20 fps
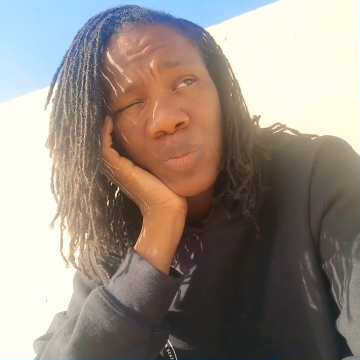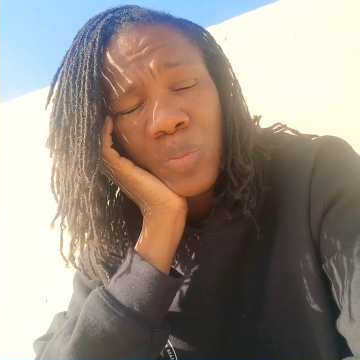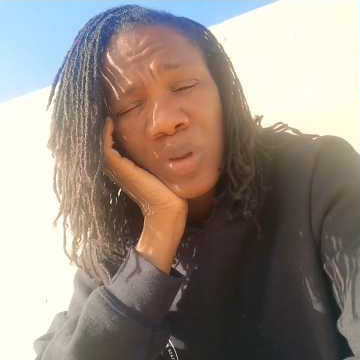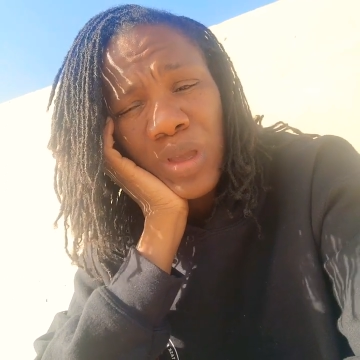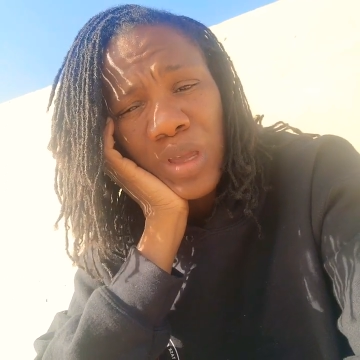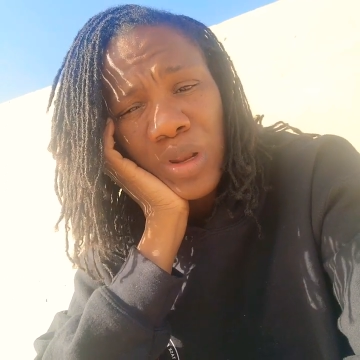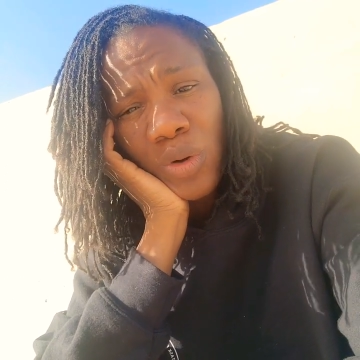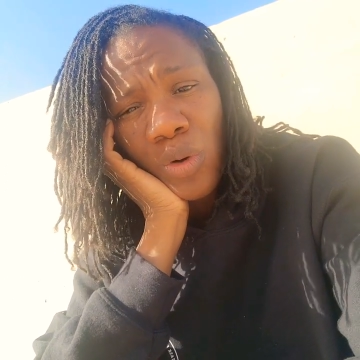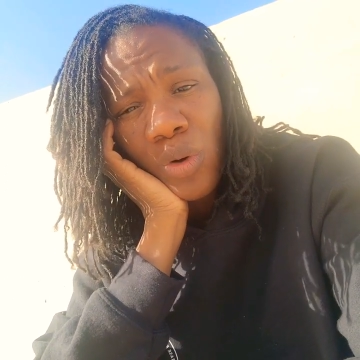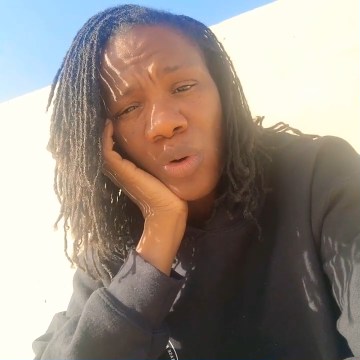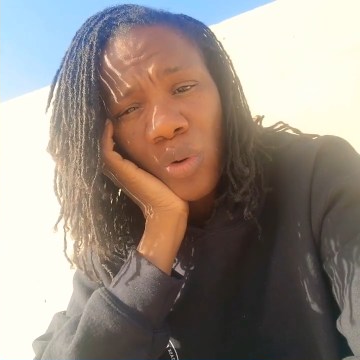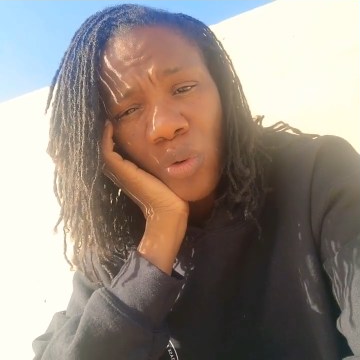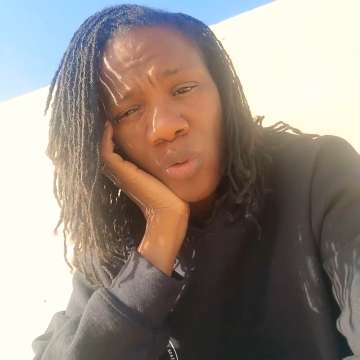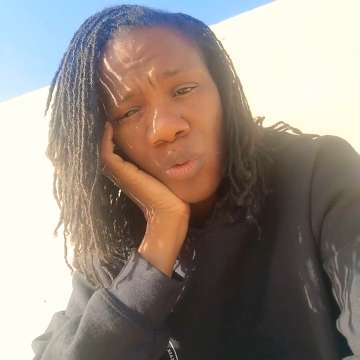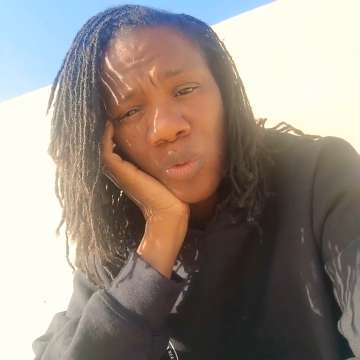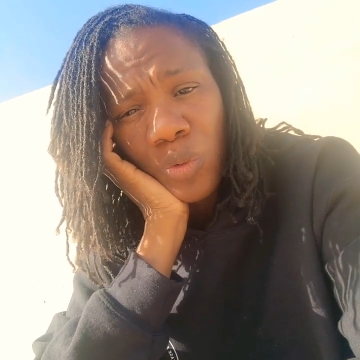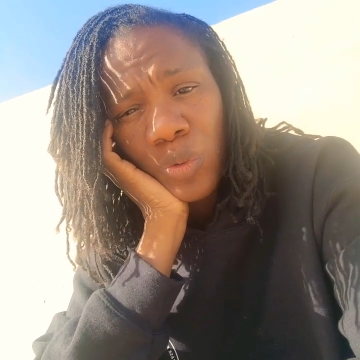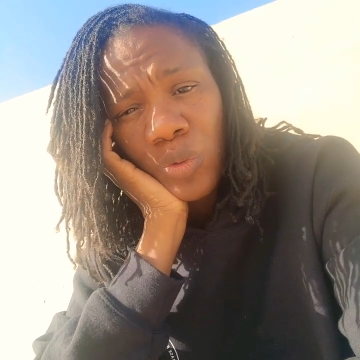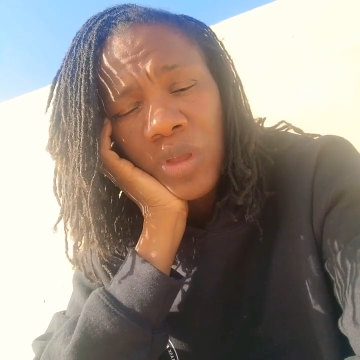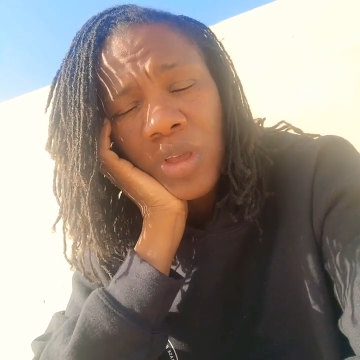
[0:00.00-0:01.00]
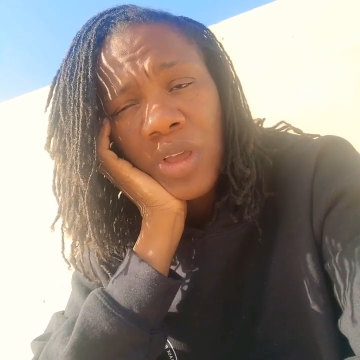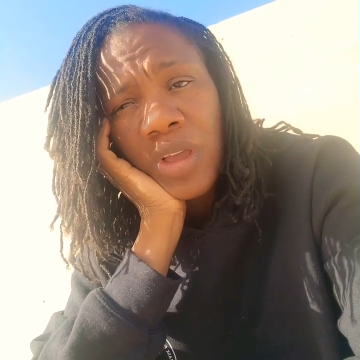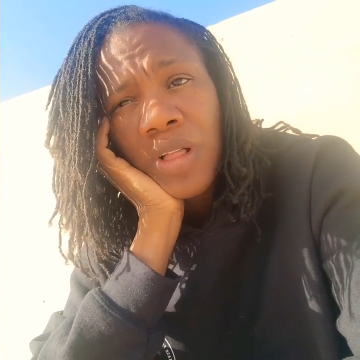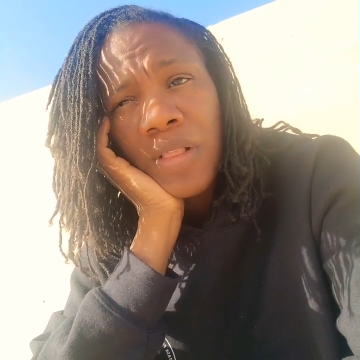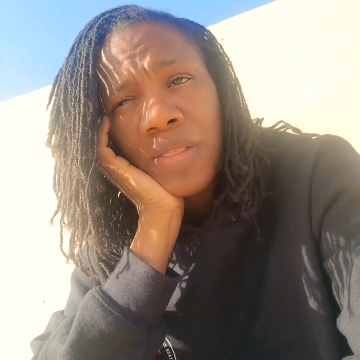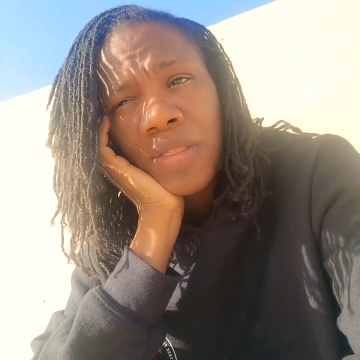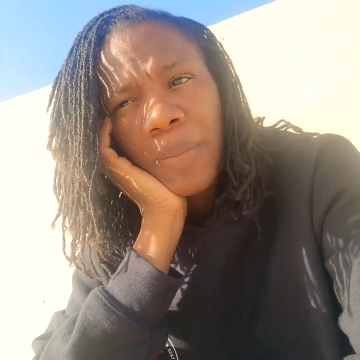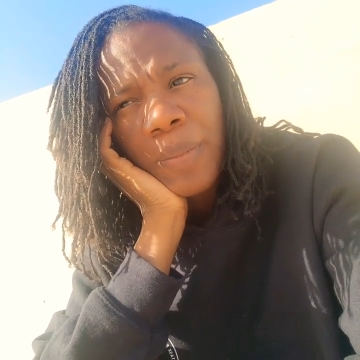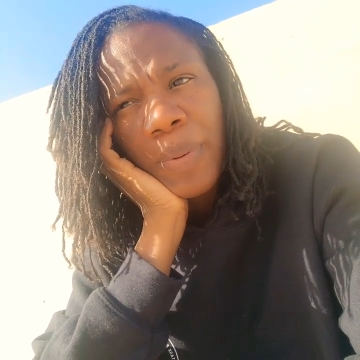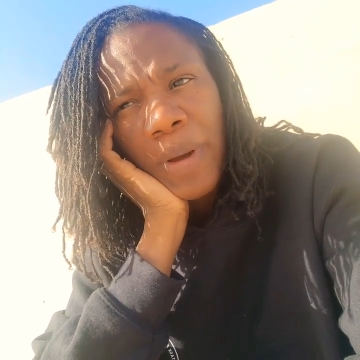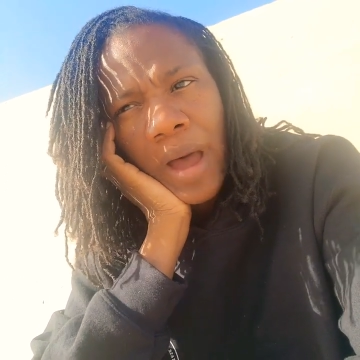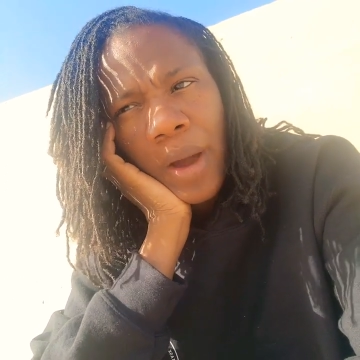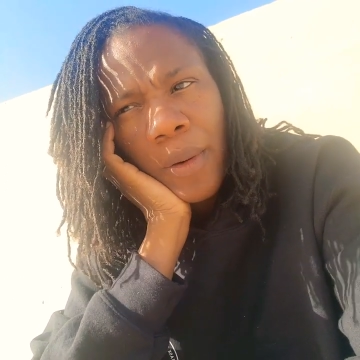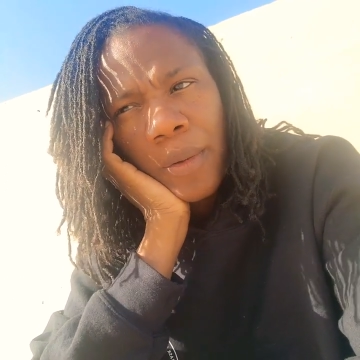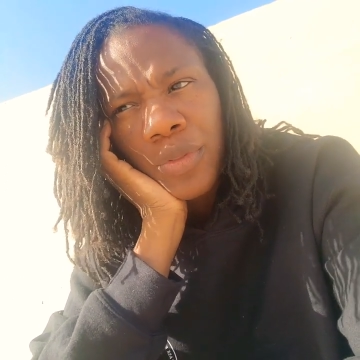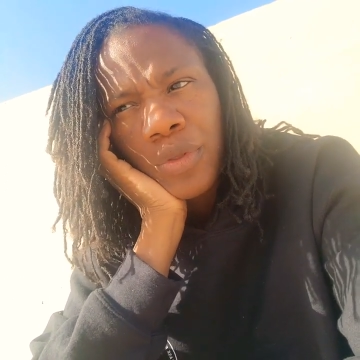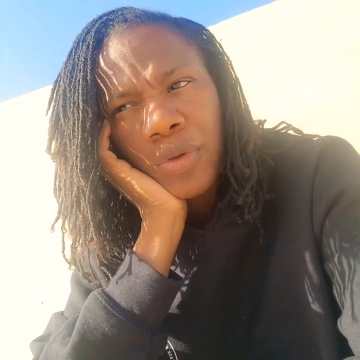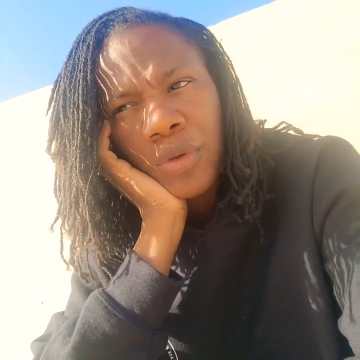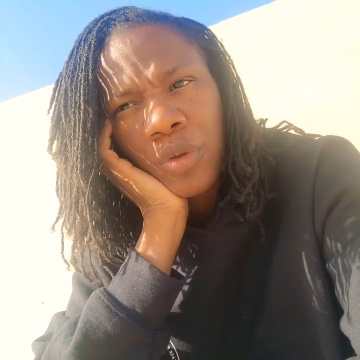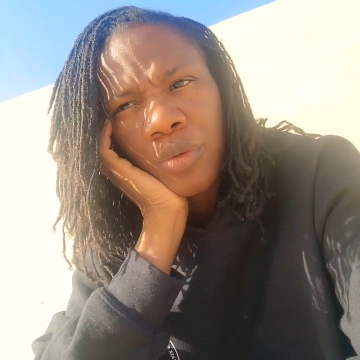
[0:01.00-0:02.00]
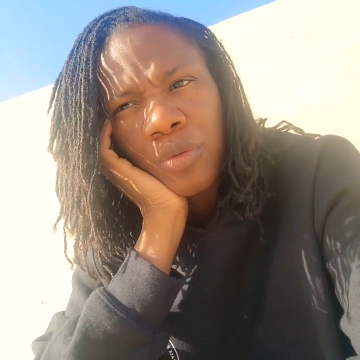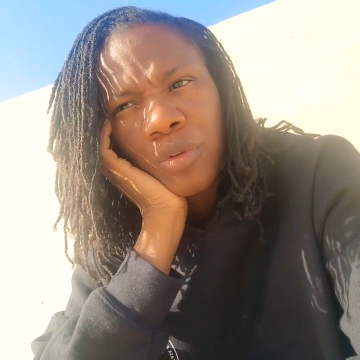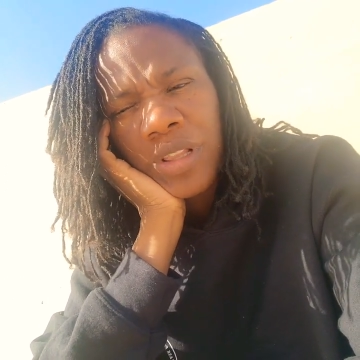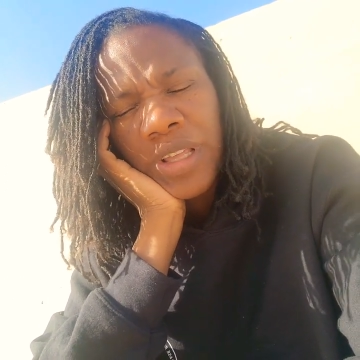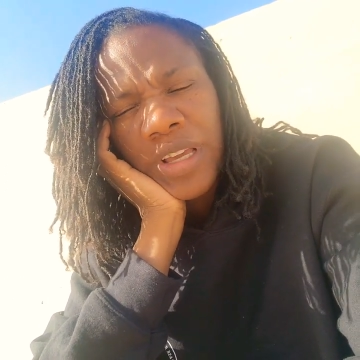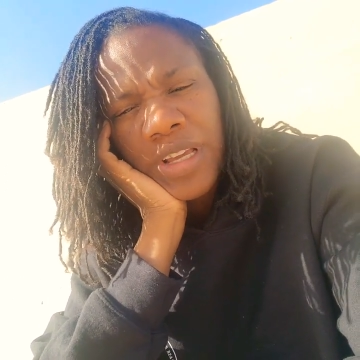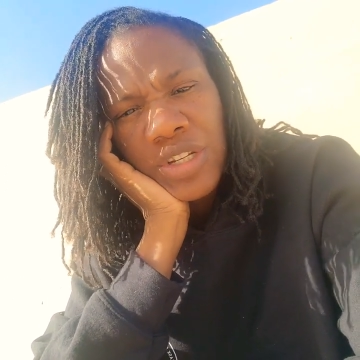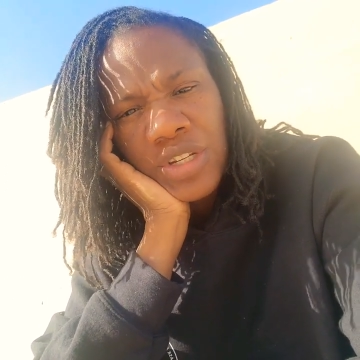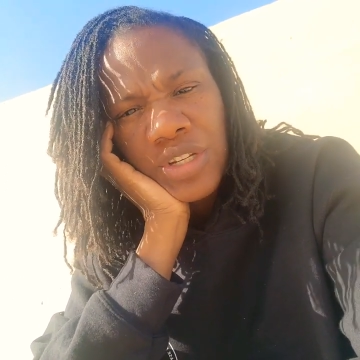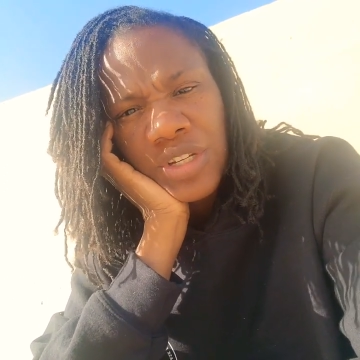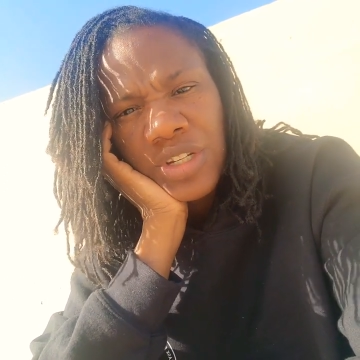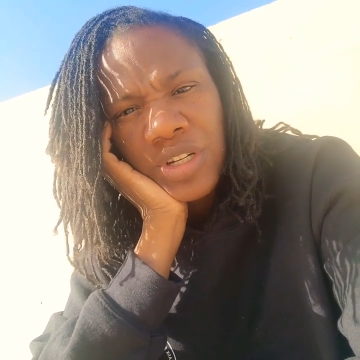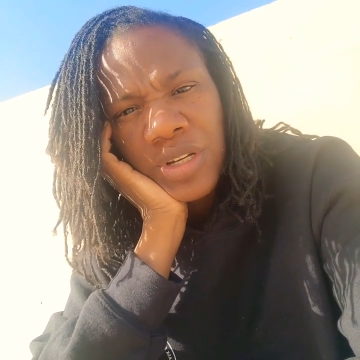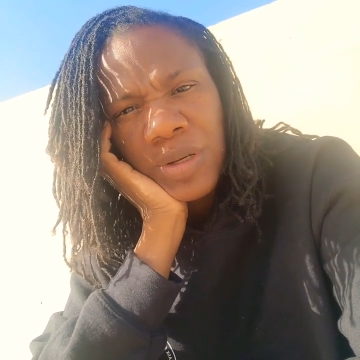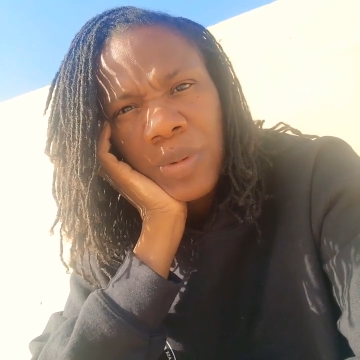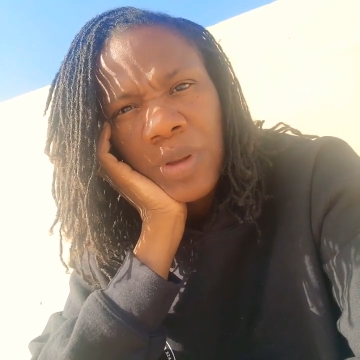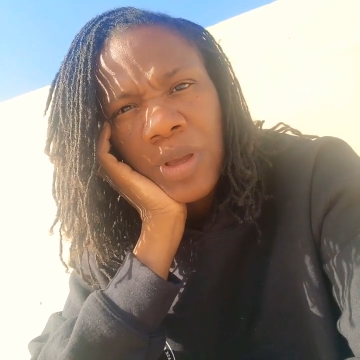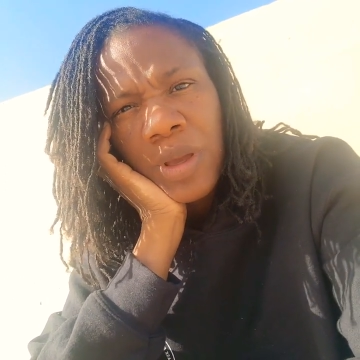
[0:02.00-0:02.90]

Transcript: Men hold the power to the relationship.